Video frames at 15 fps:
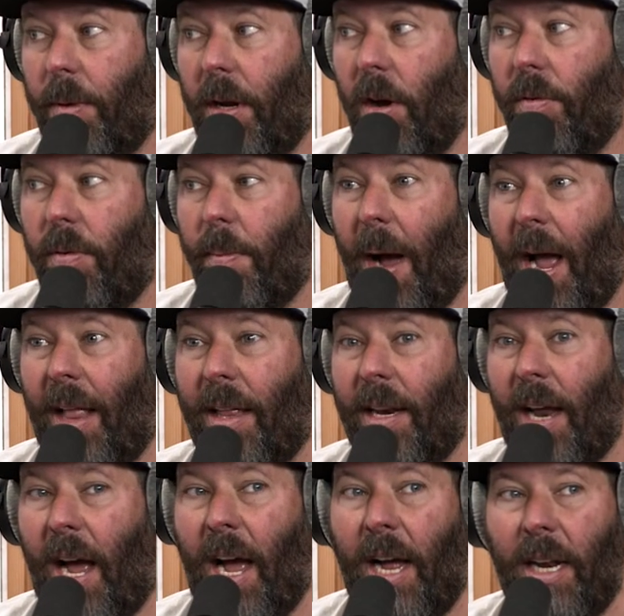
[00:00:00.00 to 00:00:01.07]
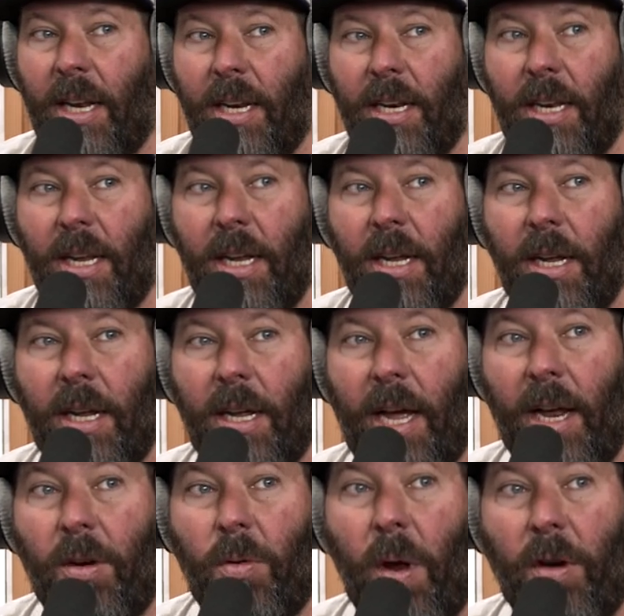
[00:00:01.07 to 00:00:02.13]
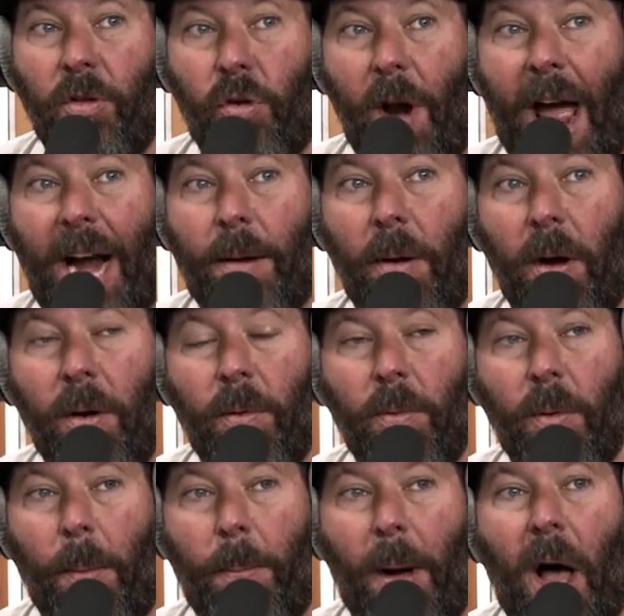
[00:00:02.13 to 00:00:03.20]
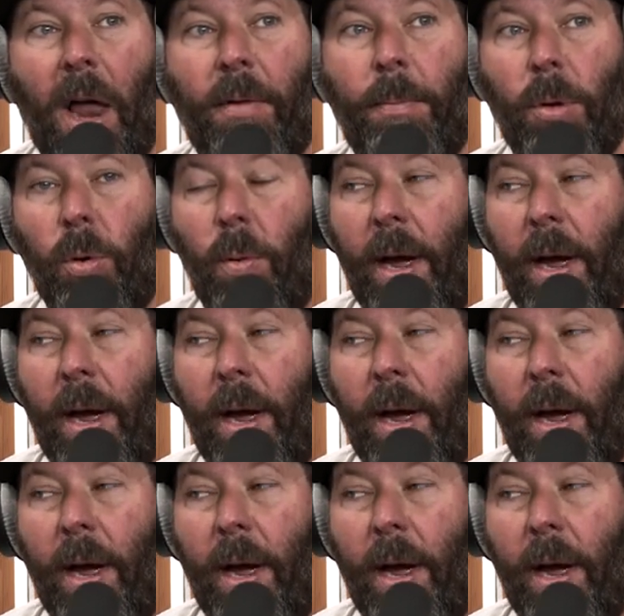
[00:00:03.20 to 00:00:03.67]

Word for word: and we go from island to island. Yeah. And, and track a, a pod of blue